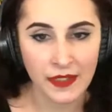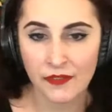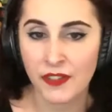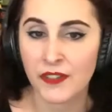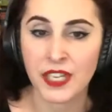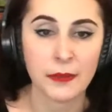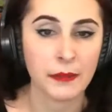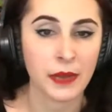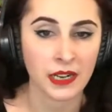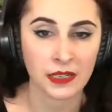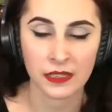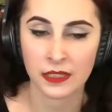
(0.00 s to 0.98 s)

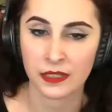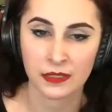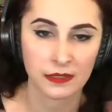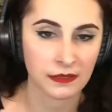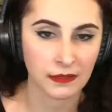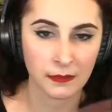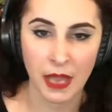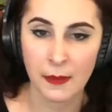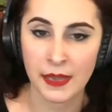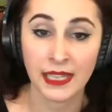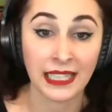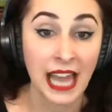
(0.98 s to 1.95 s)
$15,
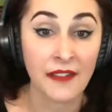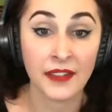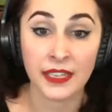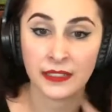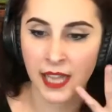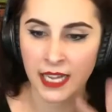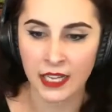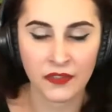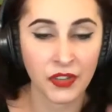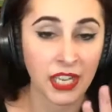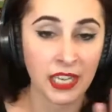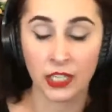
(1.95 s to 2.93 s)
maybe $11. Like if
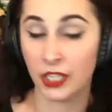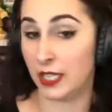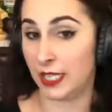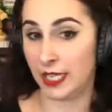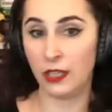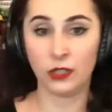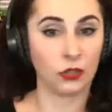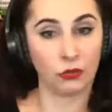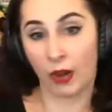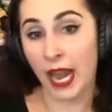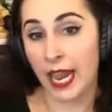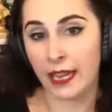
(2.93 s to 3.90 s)
you get a good deal,
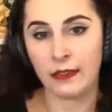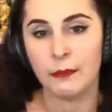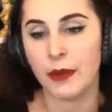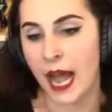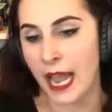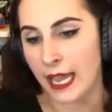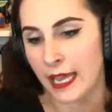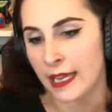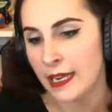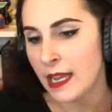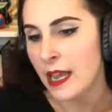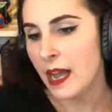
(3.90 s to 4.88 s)
great, buy it.
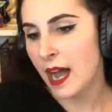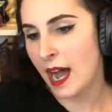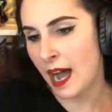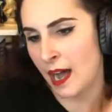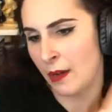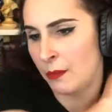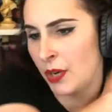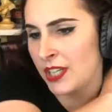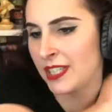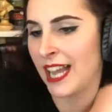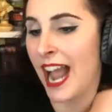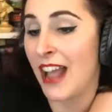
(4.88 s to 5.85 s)

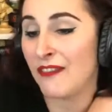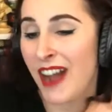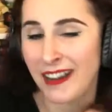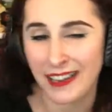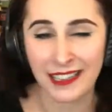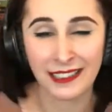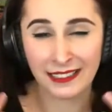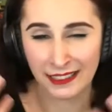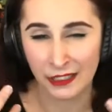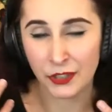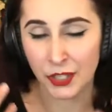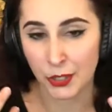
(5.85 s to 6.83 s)
Personally, I find it a
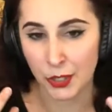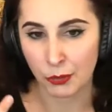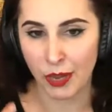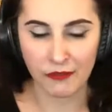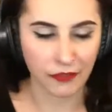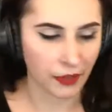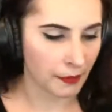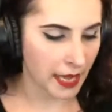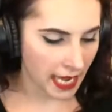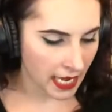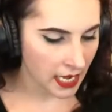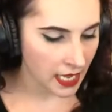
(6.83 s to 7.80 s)
little too sweet for
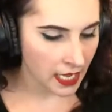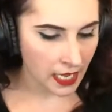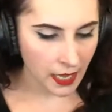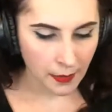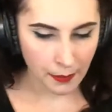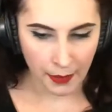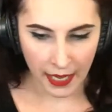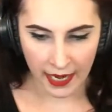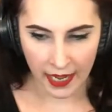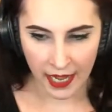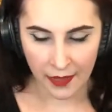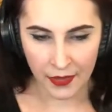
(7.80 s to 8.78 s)
me, but
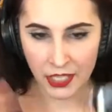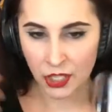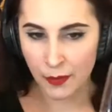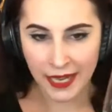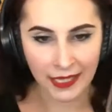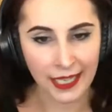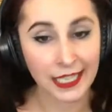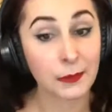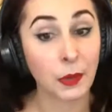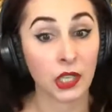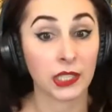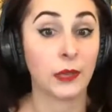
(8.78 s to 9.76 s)
they do make a lot of
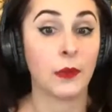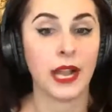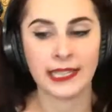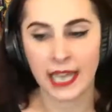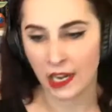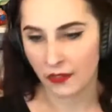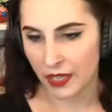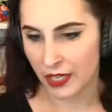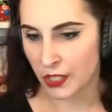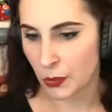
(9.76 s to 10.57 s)
sparkling wines out of it as